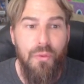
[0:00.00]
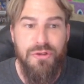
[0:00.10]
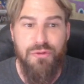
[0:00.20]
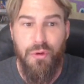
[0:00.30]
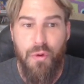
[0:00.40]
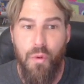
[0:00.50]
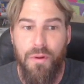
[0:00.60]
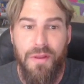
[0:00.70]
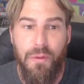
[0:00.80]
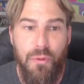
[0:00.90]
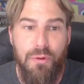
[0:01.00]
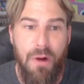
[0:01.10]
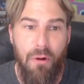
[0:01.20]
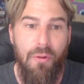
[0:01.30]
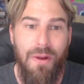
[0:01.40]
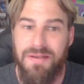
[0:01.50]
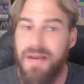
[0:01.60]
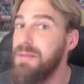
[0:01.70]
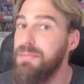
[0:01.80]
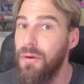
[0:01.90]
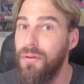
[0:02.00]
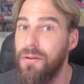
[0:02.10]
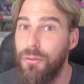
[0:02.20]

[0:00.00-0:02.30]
which recorded that Ugbaru had died merely